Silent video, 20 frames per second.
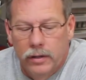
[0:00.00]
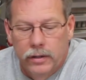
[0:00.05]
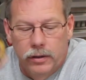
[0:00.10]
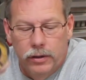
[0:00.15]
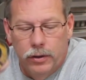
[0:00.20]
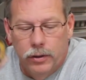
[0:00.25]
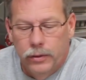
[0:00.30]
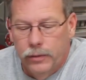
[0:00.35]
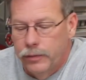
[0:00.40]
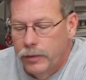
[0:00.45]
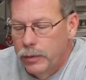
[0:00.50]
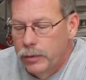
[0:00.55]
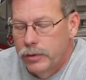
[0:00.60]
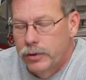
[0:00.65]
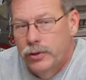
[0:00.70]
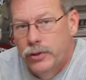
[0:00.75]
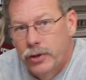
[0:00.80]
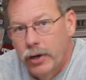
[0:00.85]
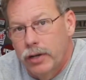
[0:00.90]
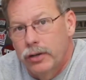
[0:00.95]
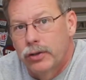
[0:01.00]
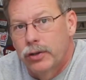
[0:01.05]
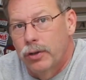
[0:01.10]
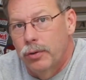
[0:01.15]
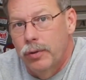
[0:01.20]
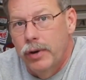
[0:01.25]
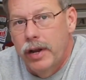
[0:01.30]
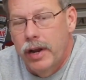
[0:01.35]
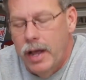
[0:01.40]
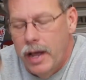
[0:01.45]
you know, if it was just
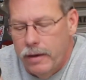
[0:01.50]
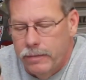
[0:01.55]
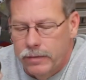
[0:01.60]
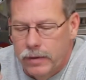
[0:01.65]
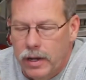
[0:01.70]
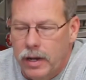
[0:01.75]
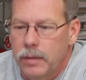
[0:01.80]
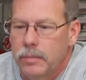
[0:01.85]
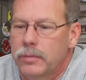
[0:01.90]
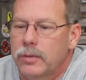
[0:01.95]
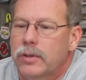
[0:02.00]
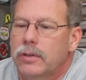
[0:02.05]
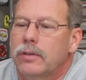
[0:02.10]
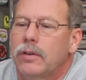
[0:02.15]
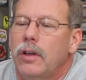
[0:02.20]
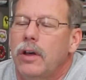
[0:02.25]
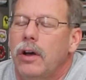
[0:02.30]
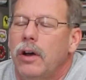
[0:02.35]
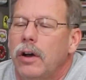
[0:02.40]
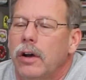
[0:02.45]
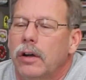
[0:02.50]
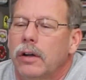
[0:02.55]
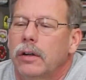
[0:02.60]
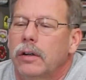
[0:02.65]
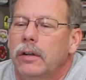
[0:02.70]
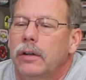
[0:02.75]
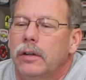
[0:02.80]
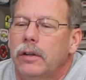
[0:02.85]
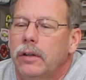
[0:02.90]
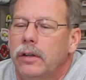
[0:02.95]
3.5 times as
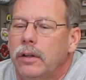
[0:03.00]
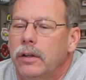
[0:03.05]
long,